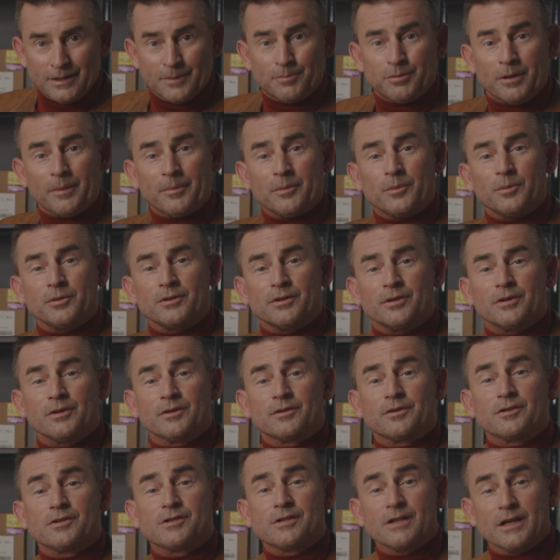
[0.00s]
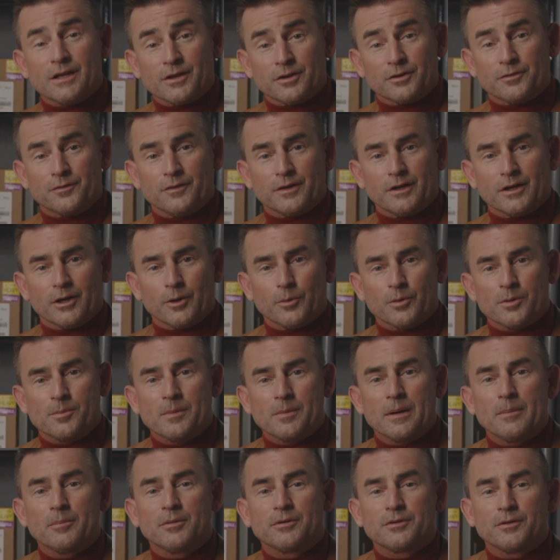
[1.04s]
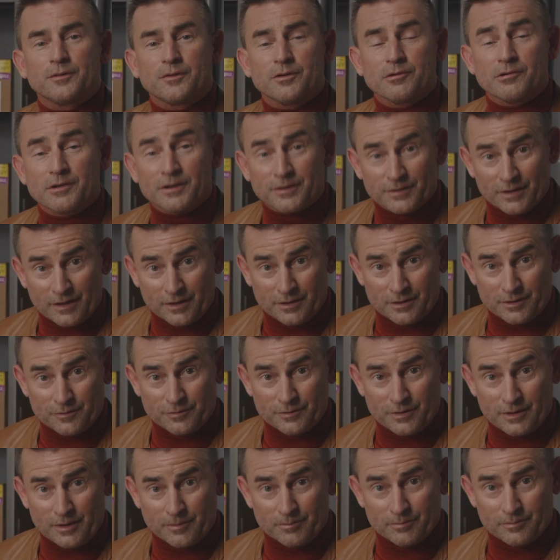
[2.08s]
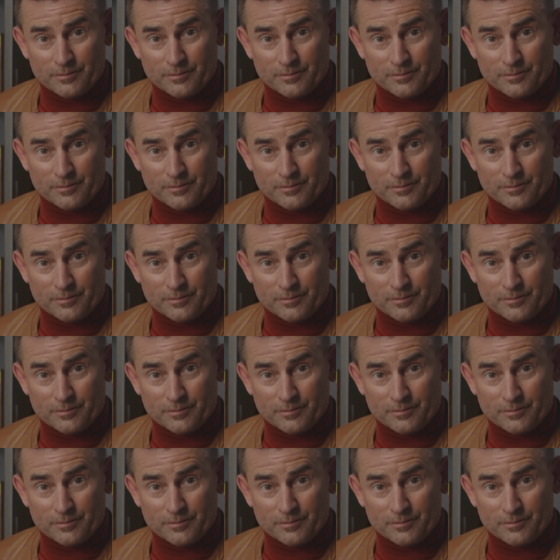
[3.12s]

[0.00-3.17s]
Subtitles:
it probably wouldn't hurt to share this video with members of your executive team.